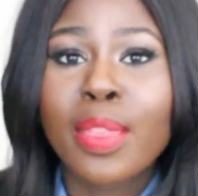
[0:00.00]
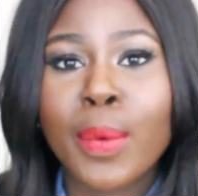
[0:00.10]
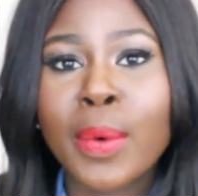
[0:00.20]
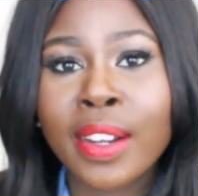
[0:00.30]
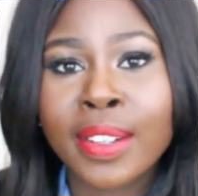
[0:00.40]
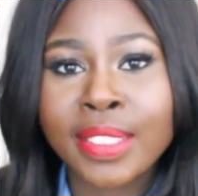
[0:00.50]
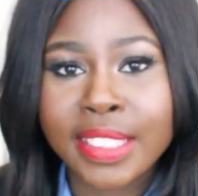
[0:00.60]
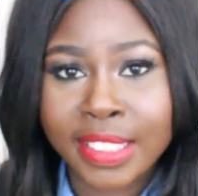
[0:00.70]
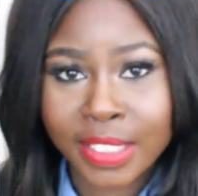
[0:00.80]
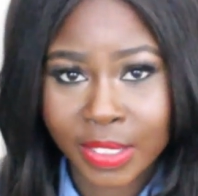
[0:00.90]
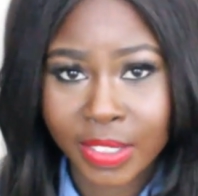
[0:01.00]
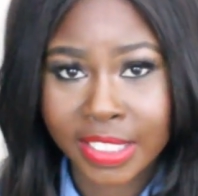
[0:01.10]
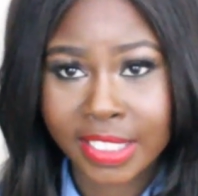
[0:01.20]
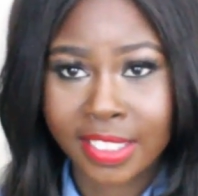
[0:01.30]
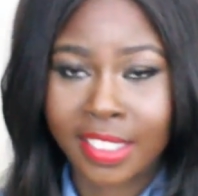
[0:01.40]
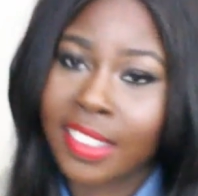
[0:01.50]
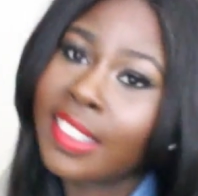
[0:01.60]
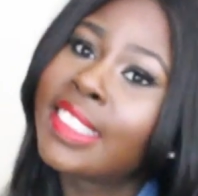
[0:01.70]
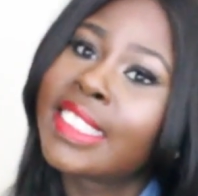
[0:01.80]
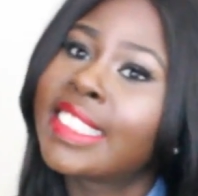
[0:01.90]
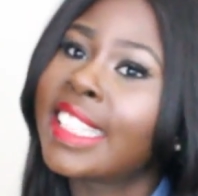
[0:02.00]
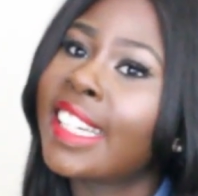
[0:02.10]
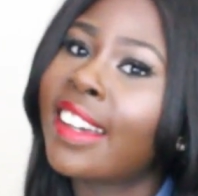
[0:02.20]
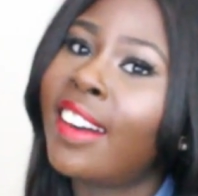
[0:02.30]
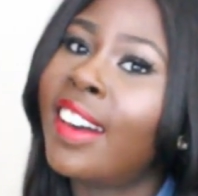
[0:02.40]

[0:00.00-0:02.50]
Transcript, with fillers: the world is your oyster. See